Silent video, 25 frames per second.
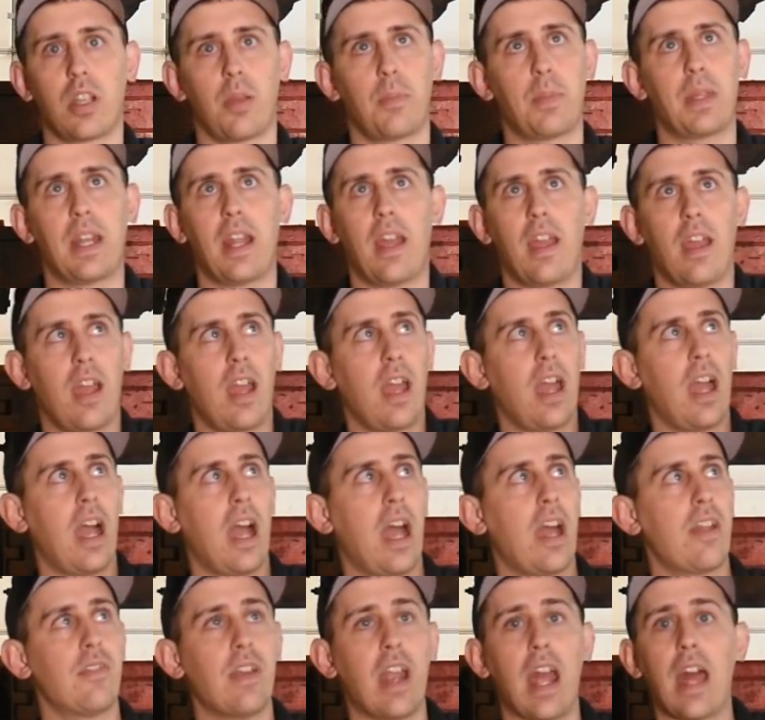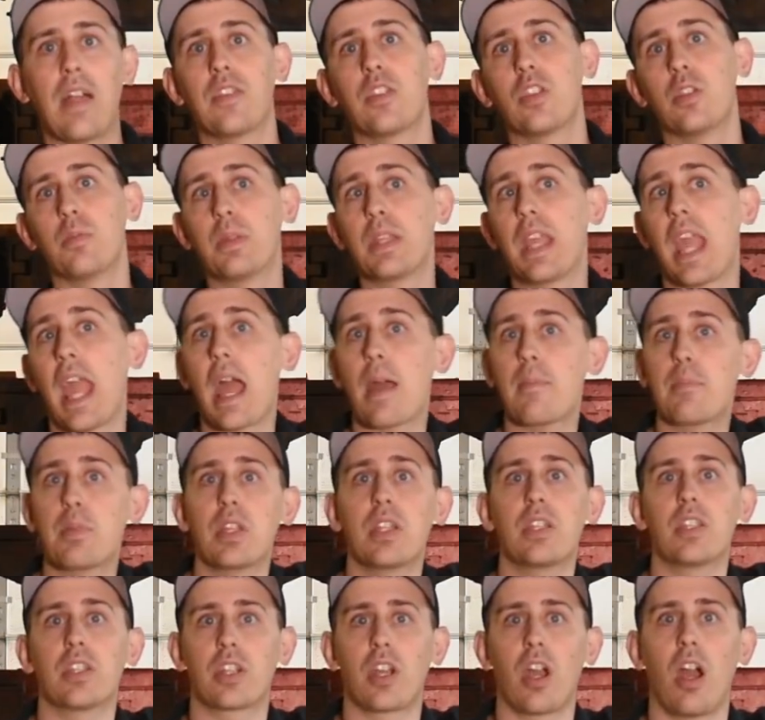I mean, I'd rather you be
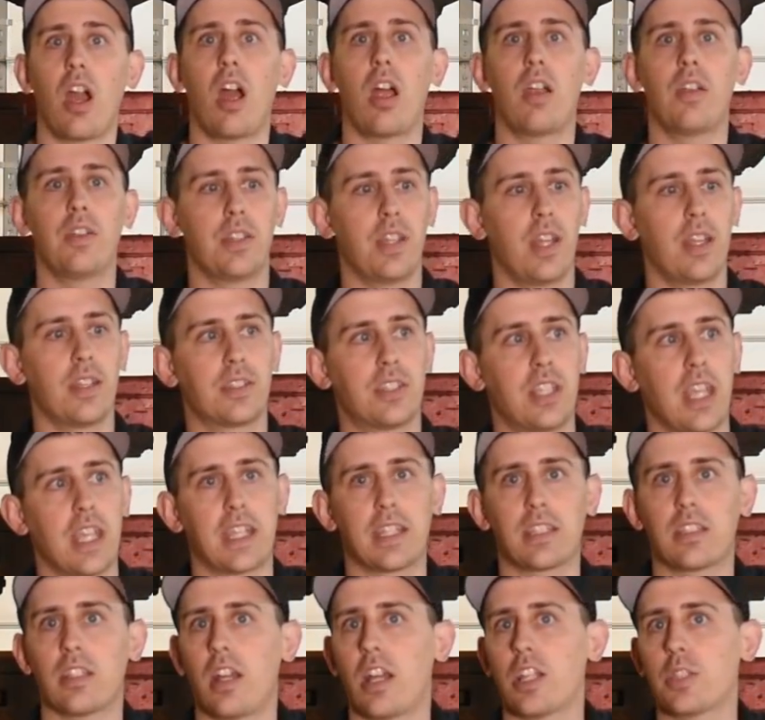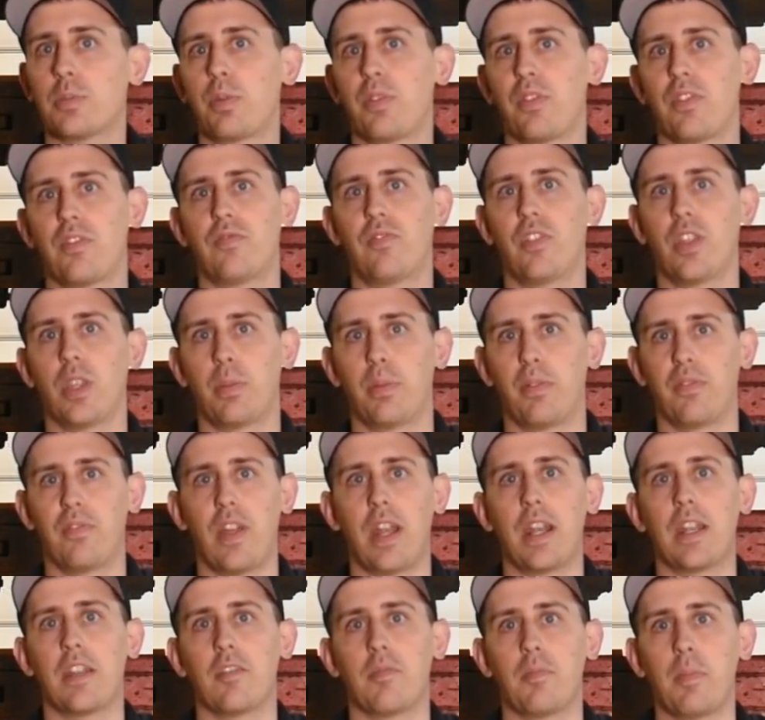happy in your car and then take it to us for the
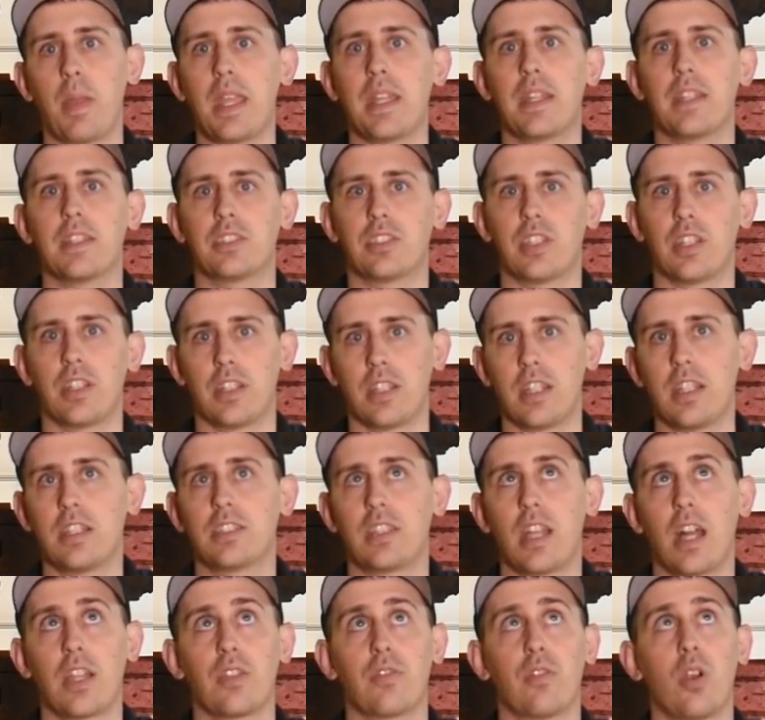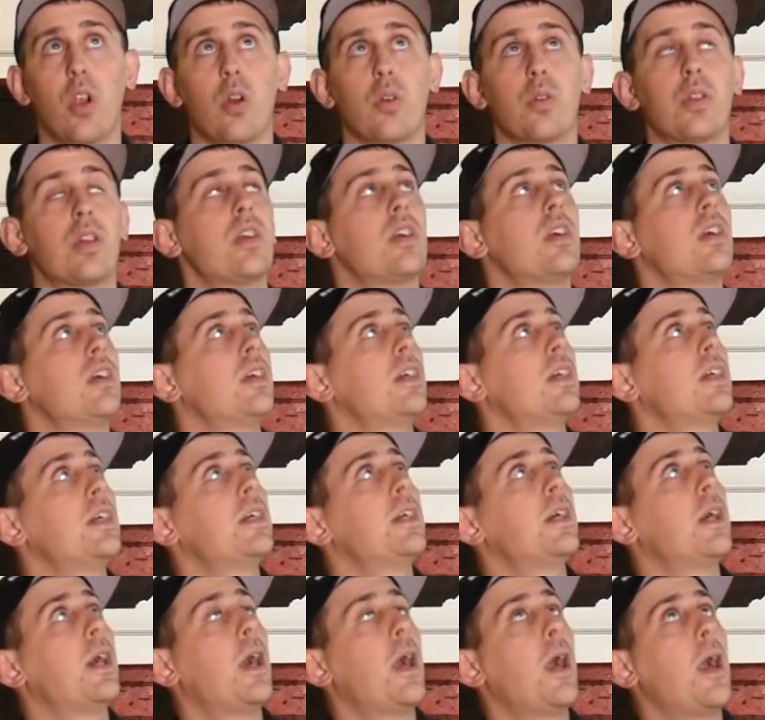preventative maintenance that it needs down the road.
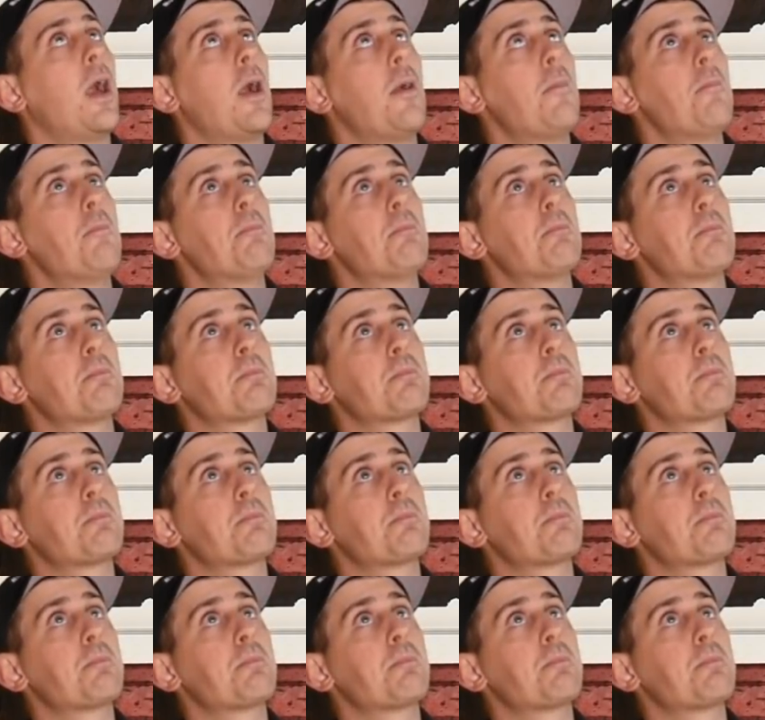So